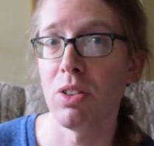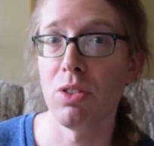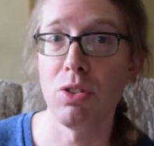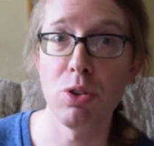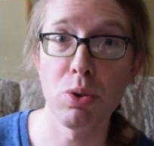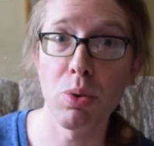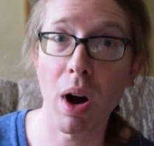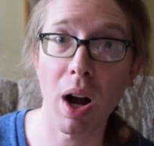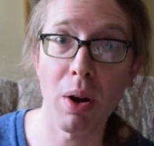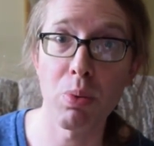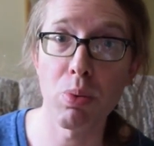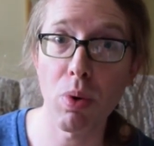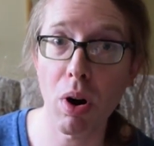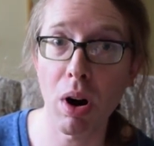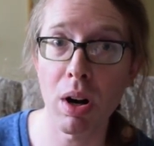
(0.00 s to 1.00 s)
do I
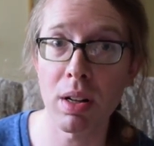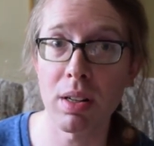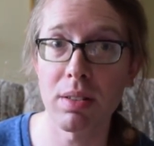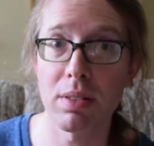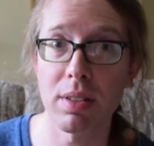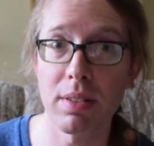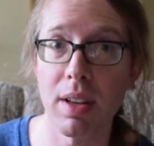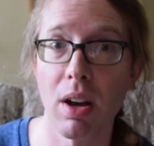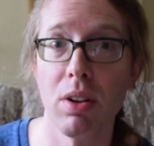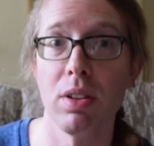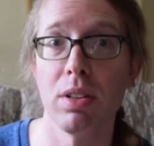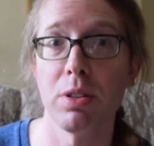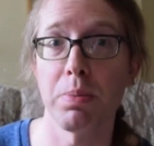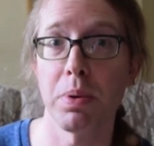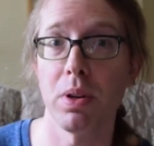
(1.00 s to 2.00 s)
want to tell
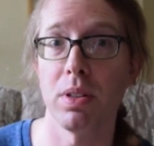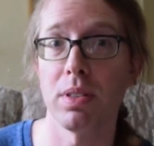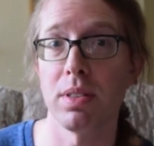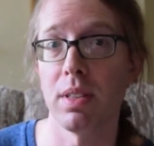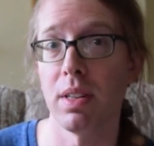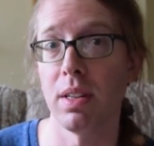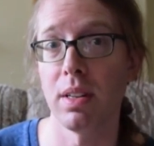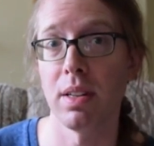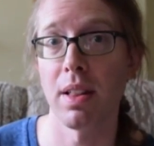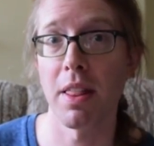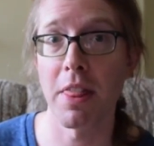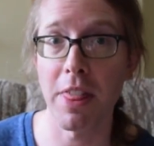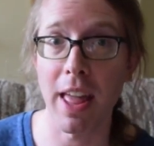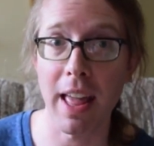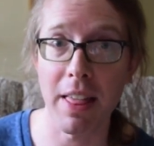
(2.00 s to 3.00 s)
this person
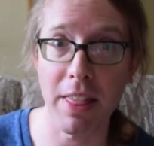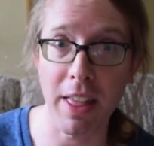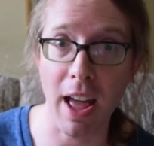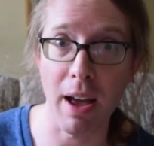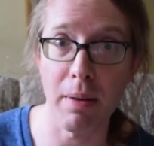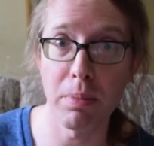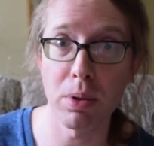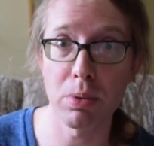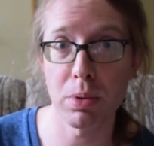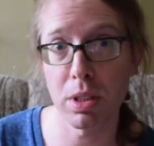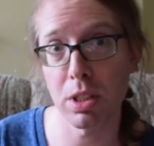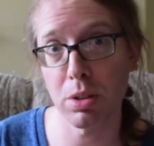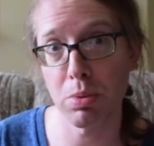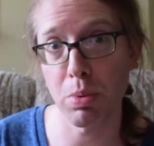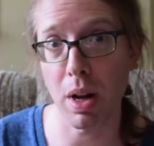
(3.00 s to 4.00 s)
they, them,
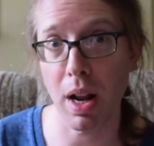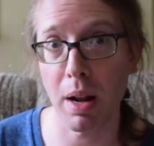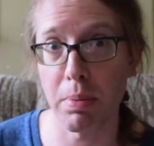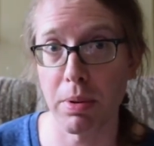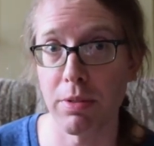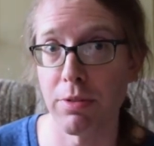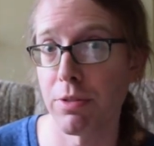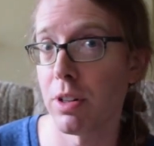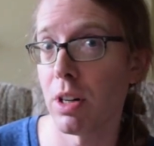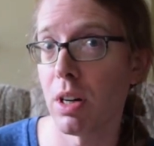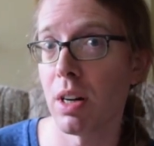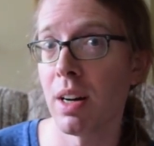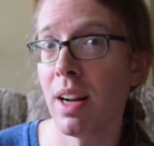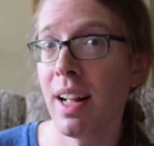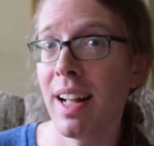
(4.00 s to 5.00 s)
which is what I
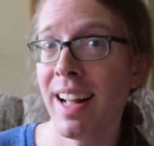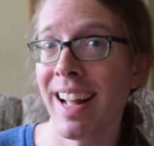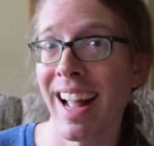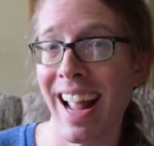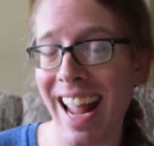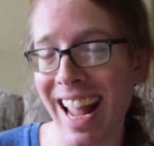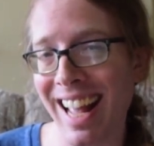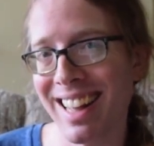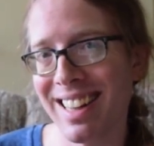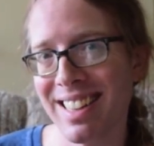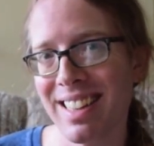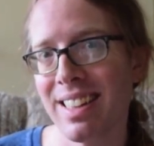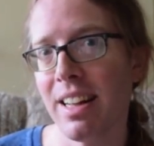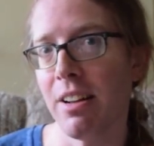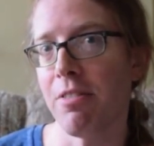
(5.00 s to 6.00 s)
prefer, and
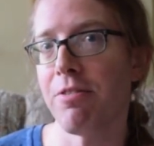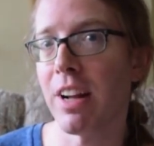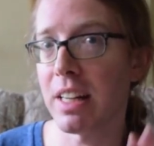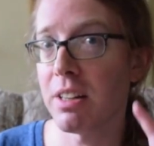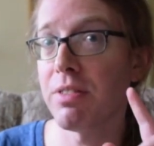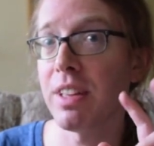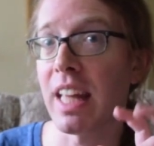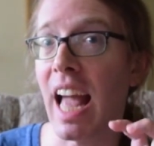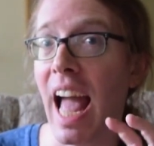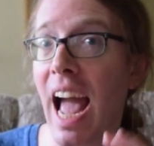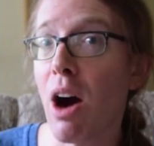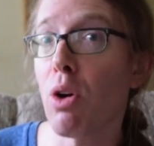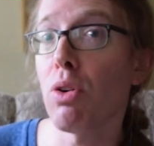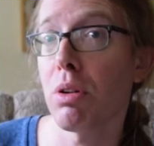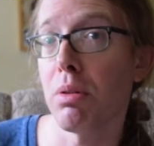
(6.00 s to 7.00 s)
effectively
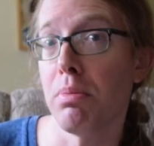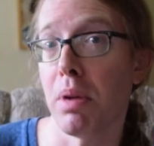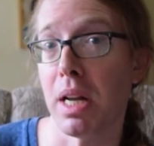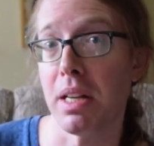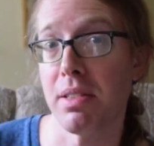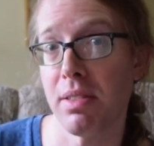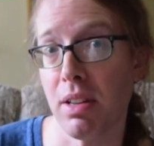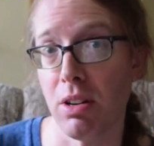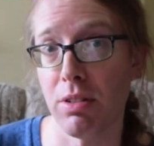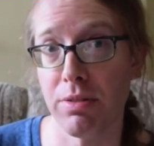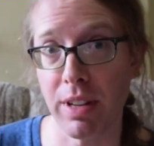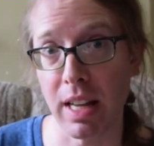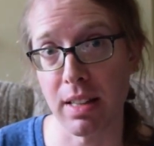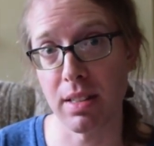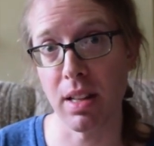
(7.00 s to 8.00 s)
out myself
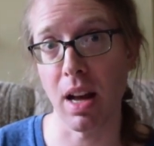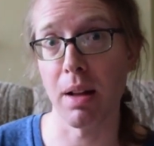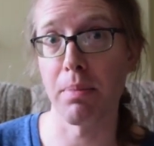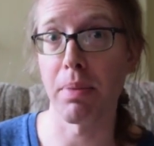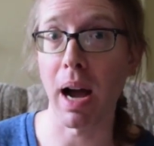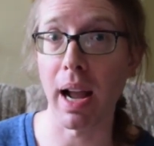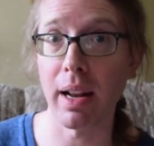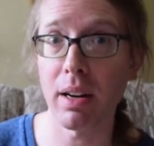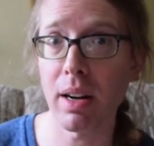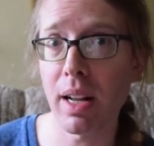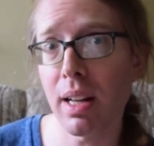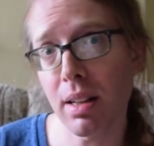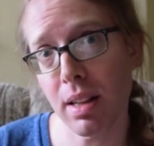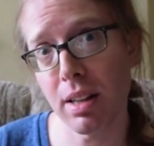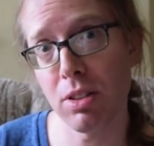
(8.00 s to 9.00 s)
as
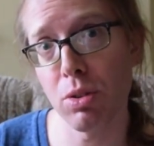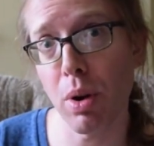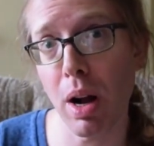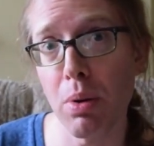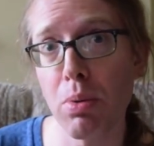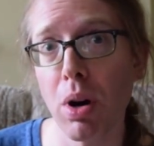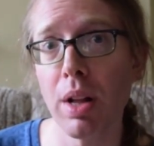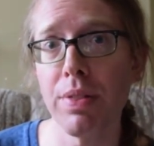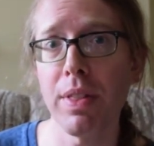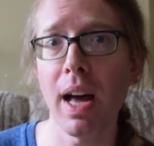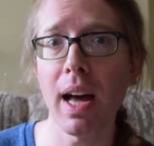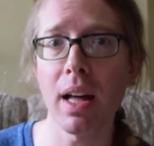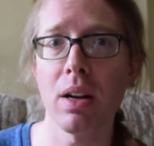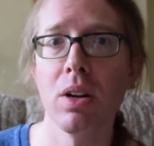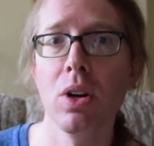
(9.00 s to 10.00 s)
non-binary? Like, do I want
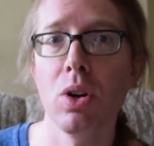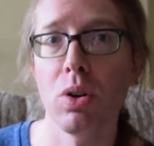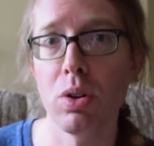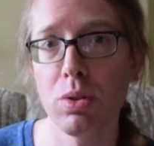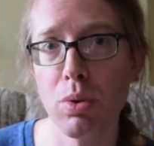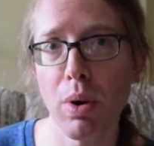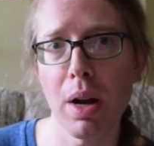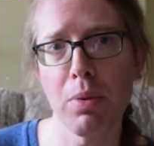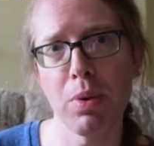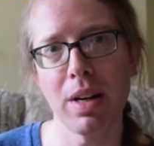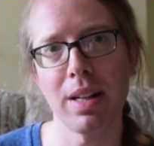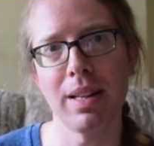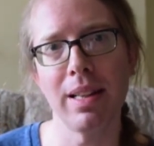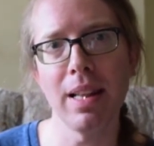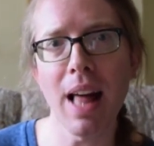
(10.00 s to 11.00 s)
that, or do I want
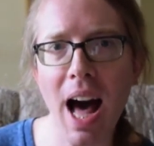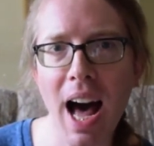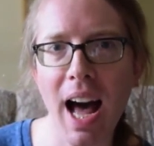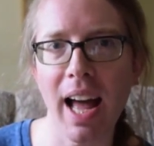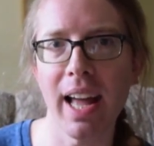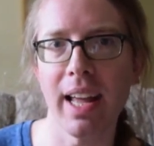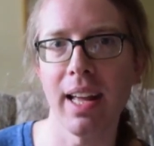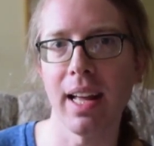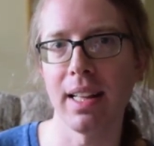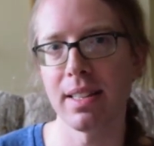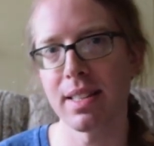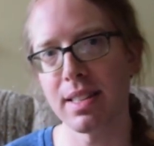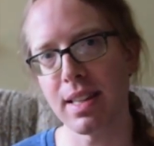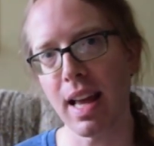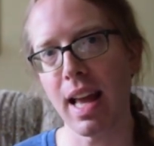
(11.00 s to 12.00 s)
to lie and
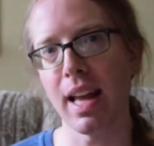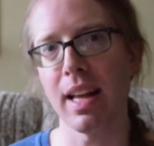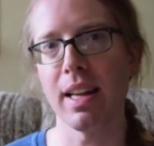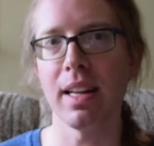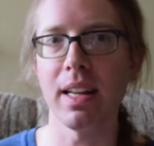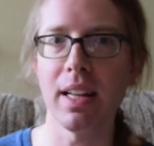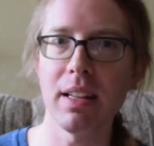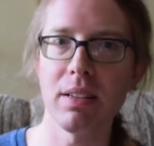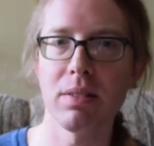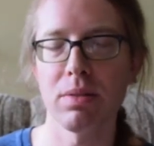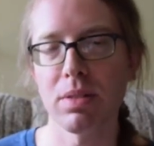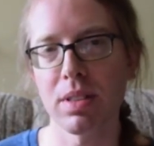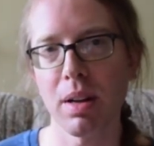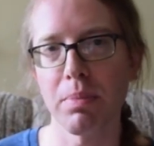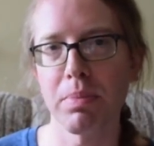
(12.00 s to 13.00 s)
say
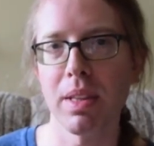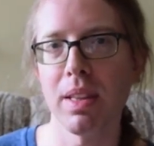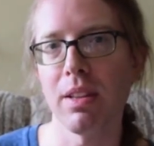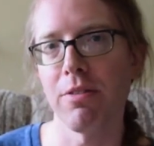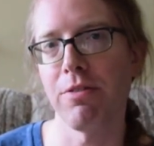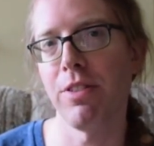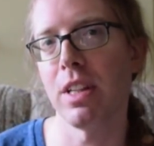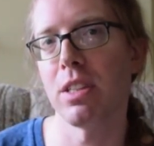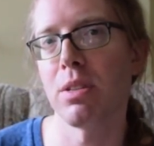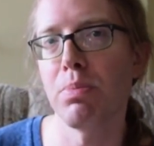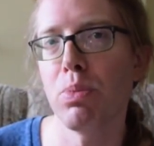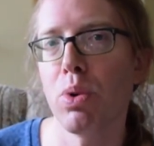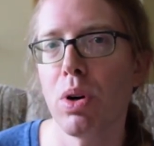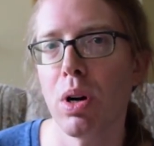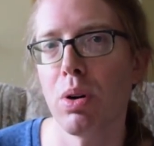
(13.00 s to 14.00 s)
something that fits
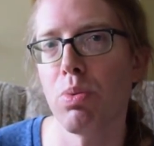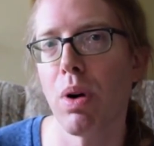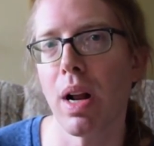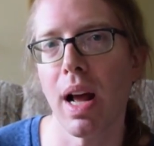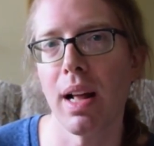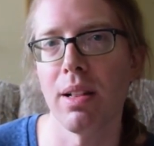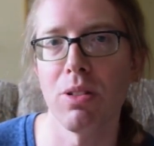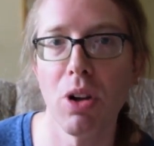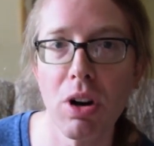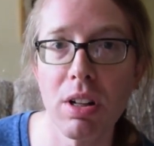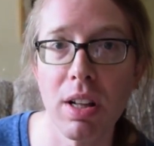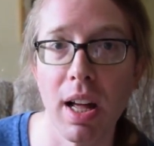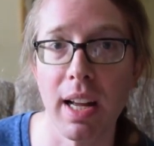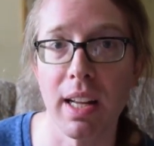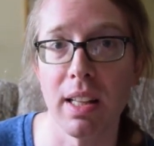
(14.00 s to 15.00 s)
more what I look
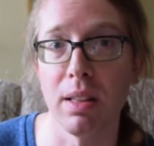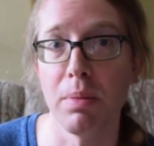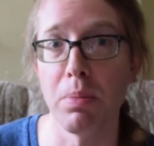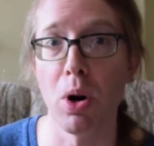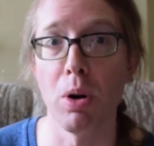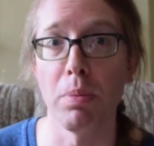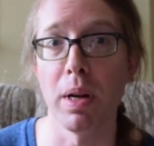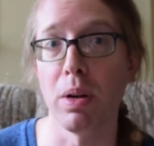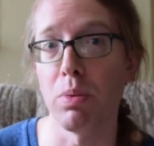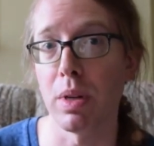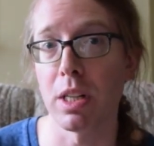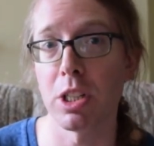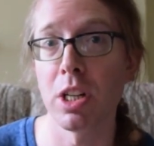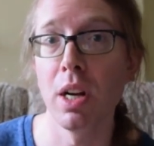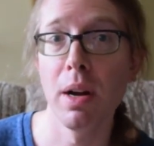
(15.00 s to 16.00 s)
like in the moment,
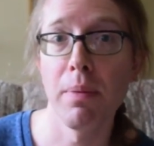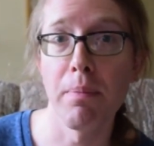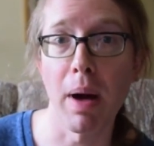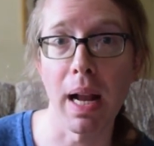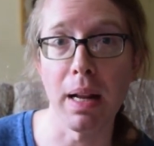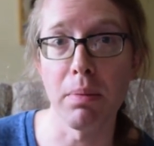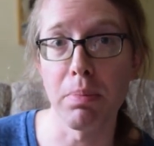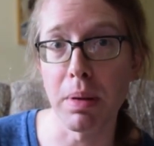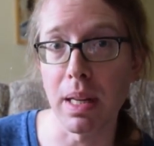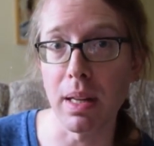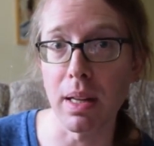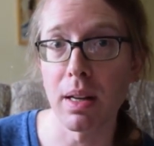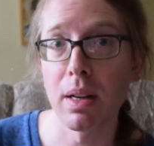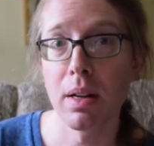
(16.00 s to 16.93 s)
which might be